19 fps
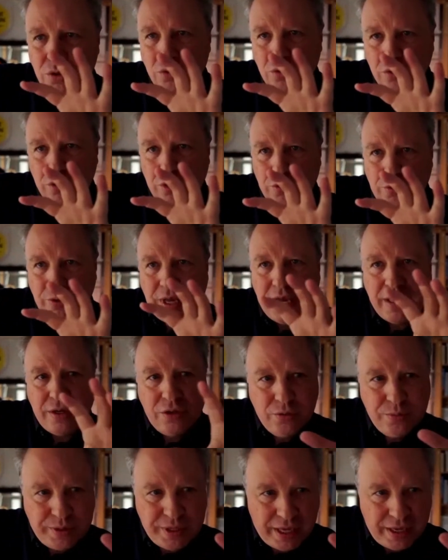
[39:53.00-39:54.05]
to
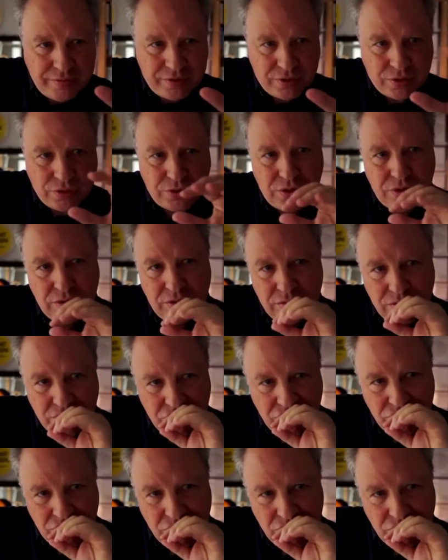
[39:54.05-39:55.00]
create new behaviors.